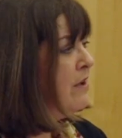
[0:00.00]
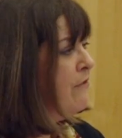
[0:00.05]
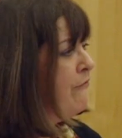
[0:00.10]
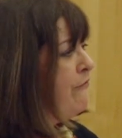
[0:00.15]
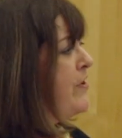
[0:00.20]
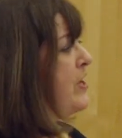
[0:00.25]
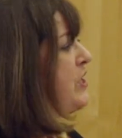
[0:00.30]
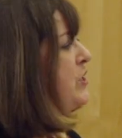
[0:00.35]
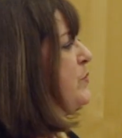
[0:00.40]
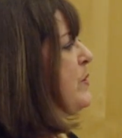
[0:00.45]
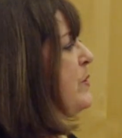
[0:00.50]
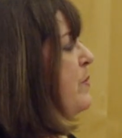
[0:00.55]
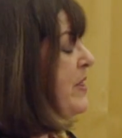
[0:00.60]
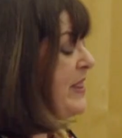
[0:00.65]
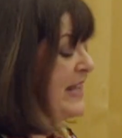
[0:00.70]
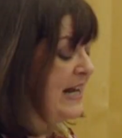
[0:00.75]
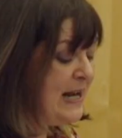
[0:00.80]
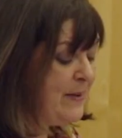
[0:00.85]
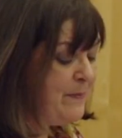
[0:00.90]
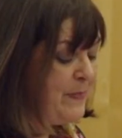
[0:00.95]
First we
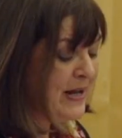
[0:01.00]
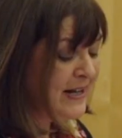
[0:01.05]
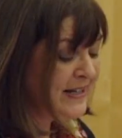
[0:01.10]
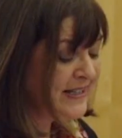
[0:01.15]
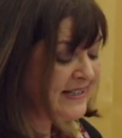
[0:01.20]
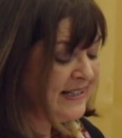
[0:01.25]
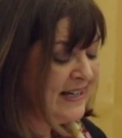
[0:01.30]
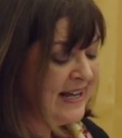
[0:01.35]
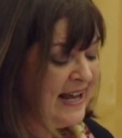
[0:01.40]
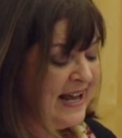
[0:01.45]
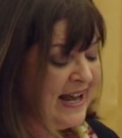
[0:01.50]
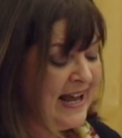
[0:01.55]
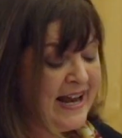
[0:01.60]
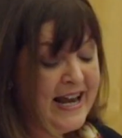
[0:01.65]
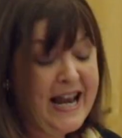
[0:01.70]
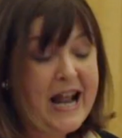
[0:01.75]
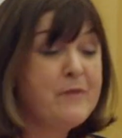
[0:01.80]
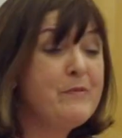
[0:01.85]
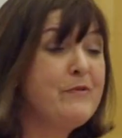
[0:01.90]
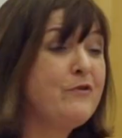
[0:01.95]
won the Olympics,
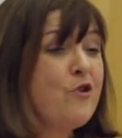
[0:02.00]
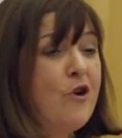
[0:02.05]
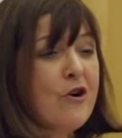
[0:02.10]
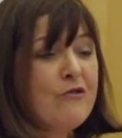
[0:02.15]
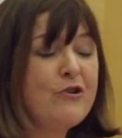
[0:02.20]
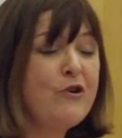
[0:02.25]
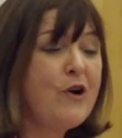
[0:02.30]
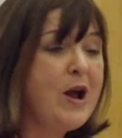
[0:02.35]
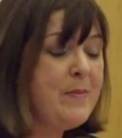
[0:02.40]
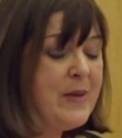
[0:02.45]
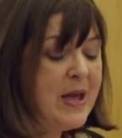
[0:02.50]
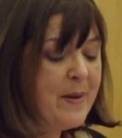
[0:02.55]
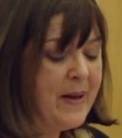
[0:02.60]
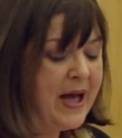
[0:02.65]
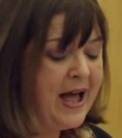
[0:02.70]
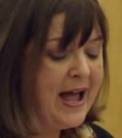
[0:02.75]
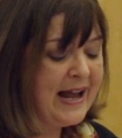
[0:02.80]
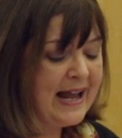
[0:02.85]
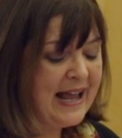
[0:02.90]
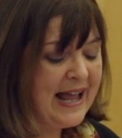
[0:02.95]
Now we've got Crimea
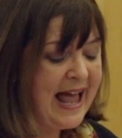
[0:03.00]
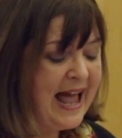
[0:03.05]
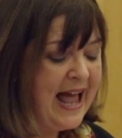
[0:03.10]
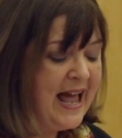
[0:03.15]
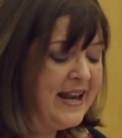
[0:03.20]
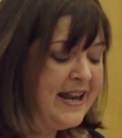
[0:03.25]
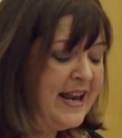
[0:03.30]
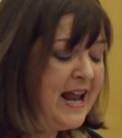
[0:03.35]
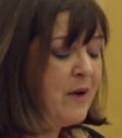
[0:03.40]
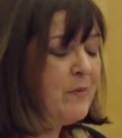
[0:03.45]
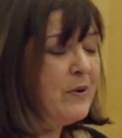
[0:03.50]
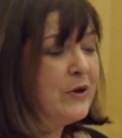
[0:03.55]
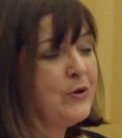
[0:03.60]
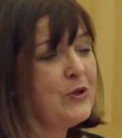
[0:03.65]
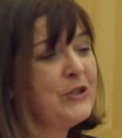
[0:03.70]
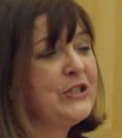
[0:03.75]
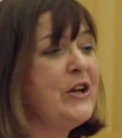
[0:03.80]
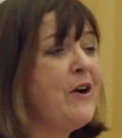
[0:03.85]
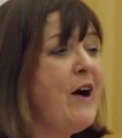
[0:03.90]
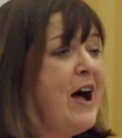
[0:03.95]
back, and now we're
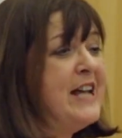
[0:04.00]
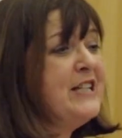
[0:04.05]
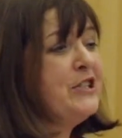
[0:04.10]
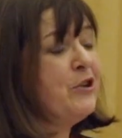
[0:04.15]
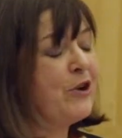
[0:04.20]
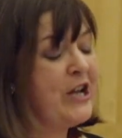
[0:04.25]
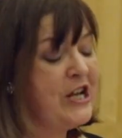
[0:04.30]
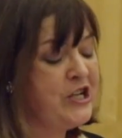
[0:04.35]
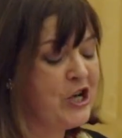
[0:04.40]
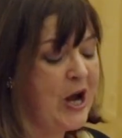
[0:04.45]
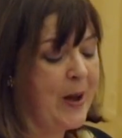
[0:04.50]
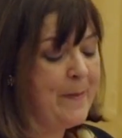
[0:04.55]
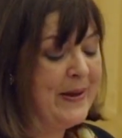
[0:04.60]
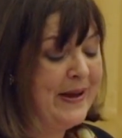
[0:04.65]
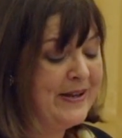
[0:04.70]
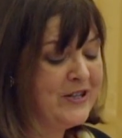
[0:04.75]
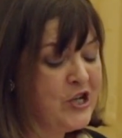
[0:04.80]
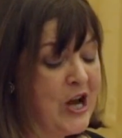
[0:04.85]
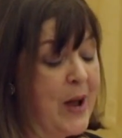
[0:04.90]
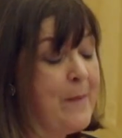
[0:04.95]
also ice hockey
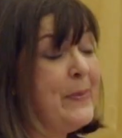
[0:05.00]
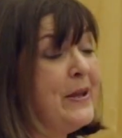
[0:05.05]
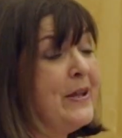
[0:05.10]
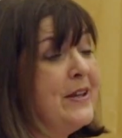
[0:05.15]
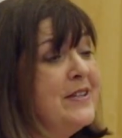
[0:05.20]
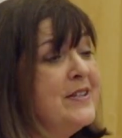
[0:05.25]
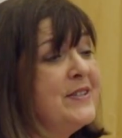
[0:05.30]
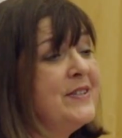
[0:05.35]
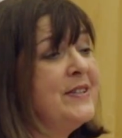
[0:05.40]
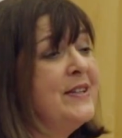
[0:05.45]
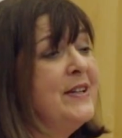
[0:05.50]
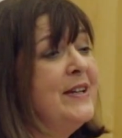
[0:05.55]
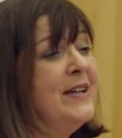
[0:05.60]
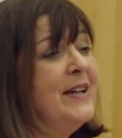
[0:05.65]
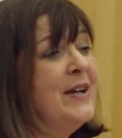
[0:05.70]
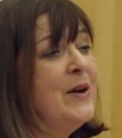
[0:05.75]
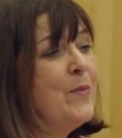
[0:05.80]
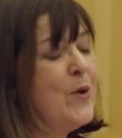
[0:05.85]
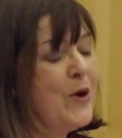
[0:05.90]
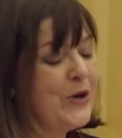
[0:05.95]
champions,
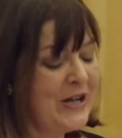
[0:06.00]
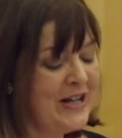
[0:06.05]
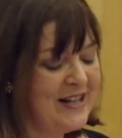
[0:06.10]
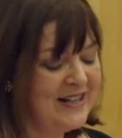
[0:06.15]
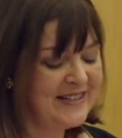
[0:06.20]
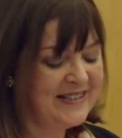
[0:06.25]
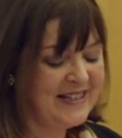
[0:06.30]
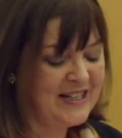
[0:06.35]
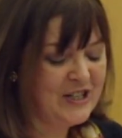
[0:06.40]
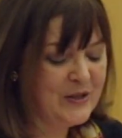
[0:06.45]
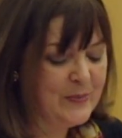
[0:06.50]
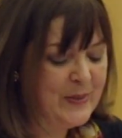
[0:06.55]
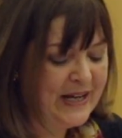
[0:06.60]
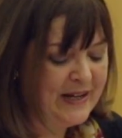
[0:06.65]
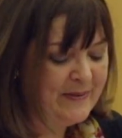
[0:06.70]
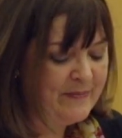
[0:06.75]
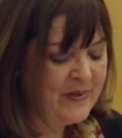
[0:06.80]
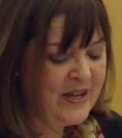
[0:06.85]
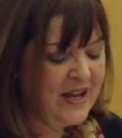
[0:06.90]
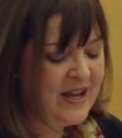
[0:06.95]
one girl said to
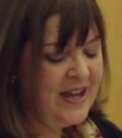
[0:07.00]
me.